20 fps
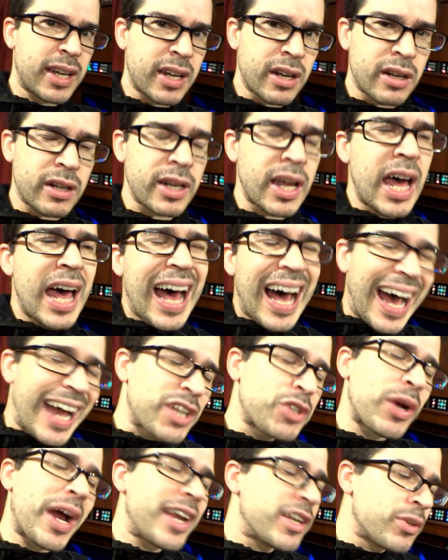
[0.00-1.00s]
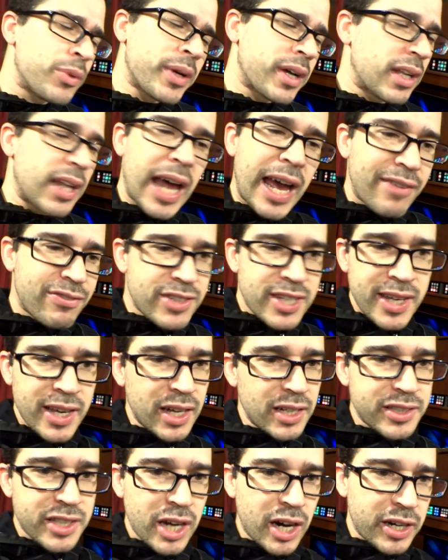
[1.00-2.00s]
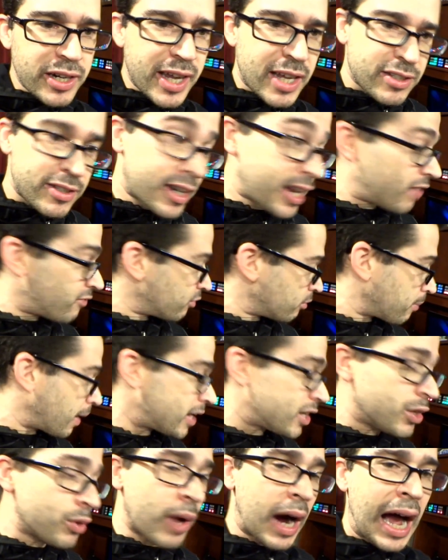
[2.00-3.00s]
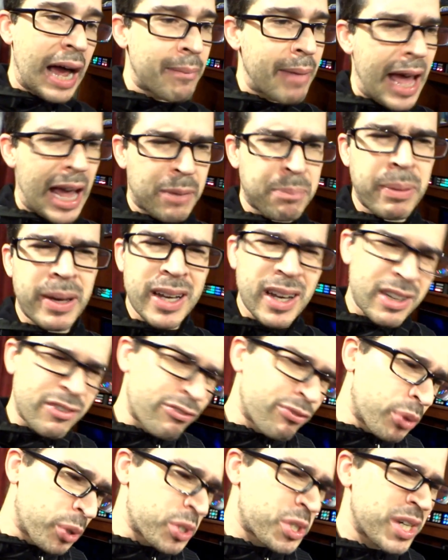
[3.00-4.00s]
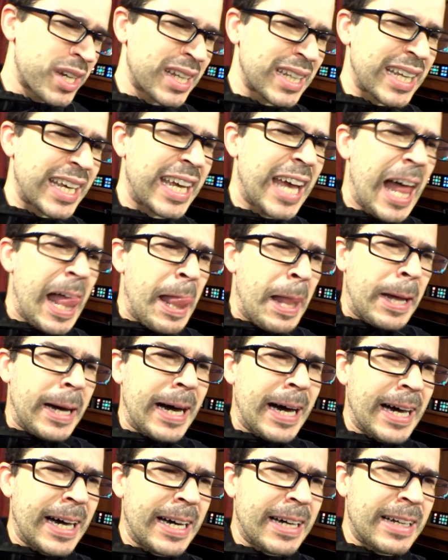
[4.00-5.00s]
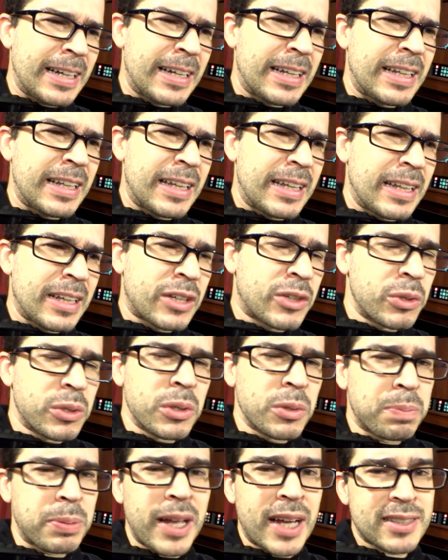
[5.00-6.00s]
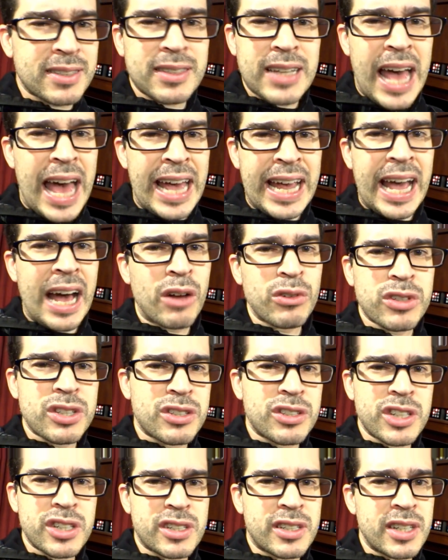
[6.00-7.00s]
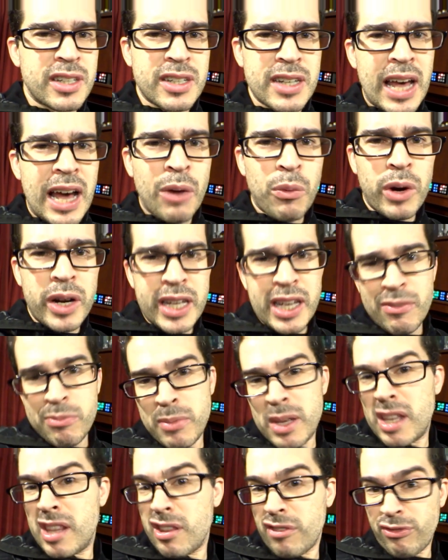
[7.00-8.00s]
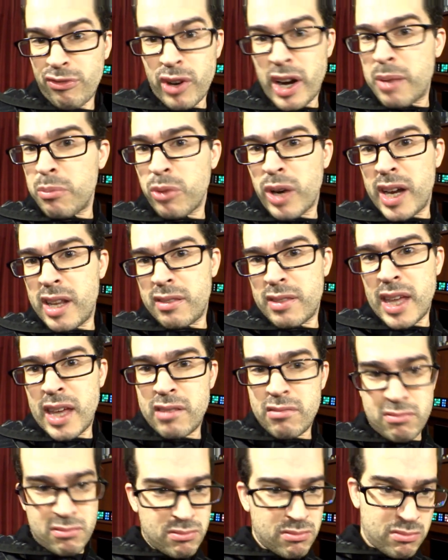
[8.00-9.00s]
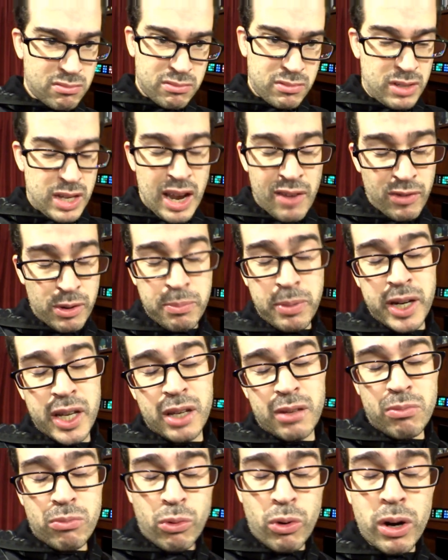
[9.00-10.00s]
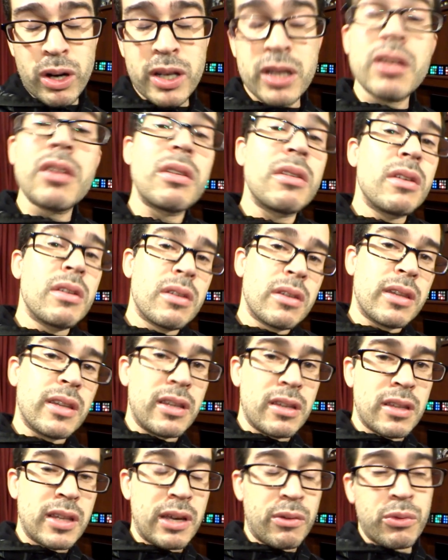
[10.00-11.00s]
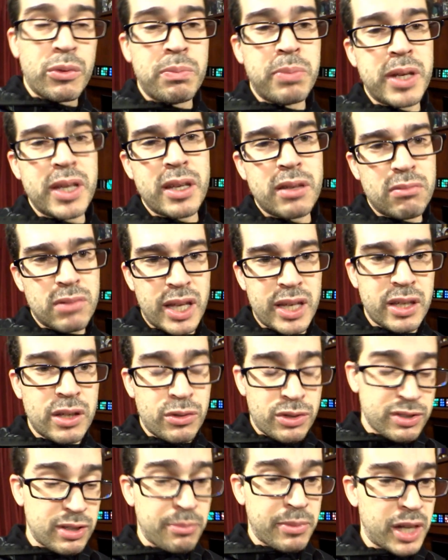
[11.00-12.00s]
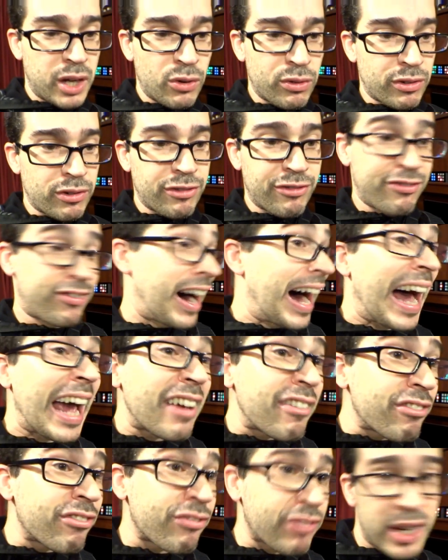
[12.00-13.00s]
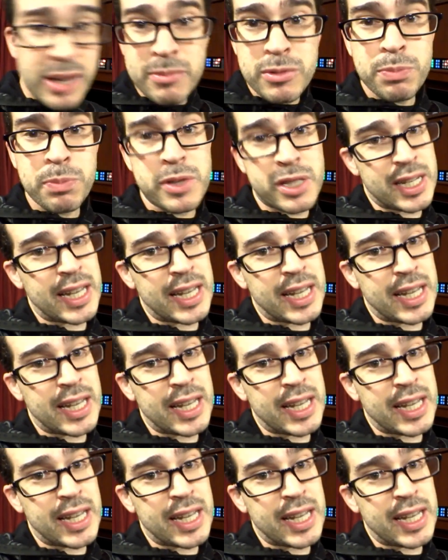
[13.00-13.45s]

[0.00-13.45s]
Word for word: here. And I tried doing a live T L D R yesterday for my new iMac, but unfortunately, uh, Google Plus Hangouts just did not want to give me the frame rate that everybody wanted. That, that would be like, you know, something over five frames per